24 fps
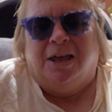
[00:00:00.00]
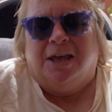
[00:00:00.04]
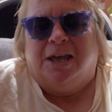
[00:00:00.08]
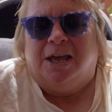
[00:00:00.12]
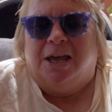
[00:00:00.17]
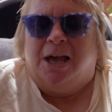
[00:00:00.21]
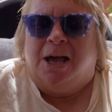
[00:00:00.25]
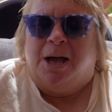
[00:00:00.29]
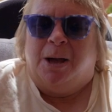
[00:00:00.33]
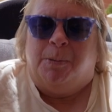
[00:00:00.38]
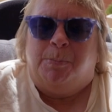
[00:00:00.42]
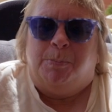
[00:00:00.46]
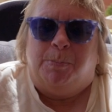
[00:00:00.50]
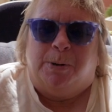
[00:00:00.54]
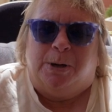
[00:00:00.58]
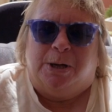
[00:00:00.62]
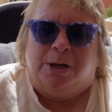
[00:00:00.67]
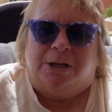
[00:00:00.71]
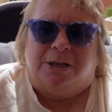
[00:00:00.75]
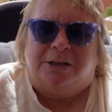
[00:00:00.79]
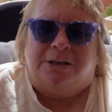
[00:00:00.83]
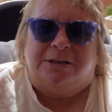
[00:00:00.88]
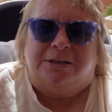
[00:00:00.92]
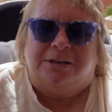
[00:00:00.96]
Yeah,
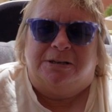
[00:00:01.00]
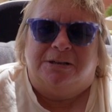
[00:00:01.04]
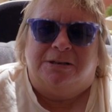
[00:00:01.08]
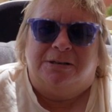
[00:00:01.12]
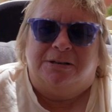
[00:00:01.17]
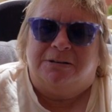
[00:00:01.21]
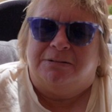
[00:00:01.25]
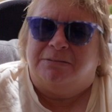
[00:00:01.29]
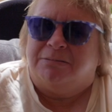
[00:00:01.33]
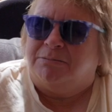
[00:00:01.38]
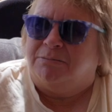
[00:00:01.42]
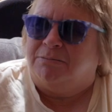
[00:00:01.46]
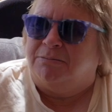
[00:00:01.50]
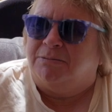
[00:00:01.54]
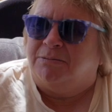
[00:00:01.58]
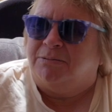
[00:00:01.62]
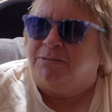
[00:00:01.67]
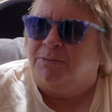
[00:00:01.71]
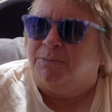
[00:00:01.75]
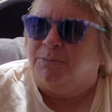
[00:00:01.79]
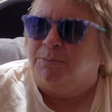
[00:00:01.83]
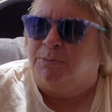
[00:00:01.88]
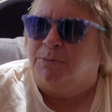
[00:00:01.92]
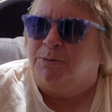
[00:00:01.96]
but.
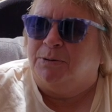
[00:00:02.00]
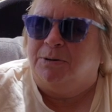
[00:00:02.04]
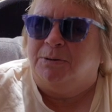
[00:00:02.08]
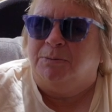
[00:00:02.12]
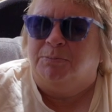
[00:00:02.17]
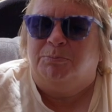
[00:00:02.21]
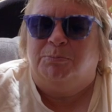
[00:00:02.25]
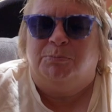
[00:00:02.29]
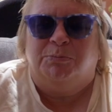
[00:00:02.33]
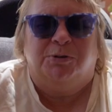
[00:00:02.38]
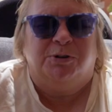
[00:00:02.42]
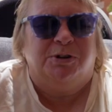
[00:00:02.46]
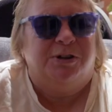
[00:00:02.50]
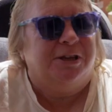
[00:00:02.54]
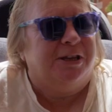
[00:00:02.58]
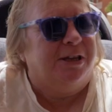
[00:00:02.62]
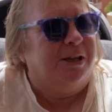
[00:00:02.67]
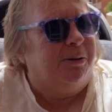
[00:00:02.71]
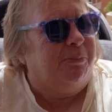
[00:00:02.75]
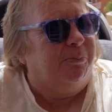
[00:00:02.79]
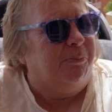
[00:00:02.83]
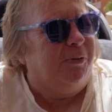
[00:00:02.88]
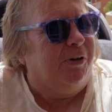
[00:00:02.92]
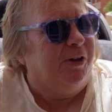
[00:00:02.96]
What
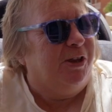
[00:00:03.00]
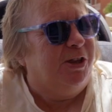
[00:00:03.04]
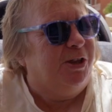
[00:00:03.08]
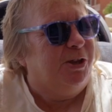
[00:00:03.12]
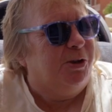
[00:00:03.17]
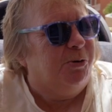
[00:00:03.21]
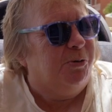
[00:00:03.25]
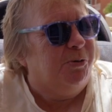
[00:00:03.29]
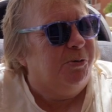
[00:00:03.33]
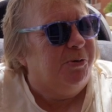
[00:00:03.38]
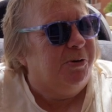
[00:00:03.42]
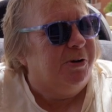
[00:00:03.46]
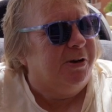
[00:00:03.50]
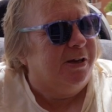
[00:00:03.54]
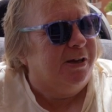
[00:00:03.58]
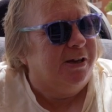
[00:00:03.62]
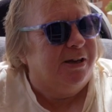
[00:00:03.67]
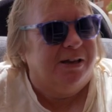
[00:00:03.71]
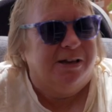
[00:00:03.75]
did we do?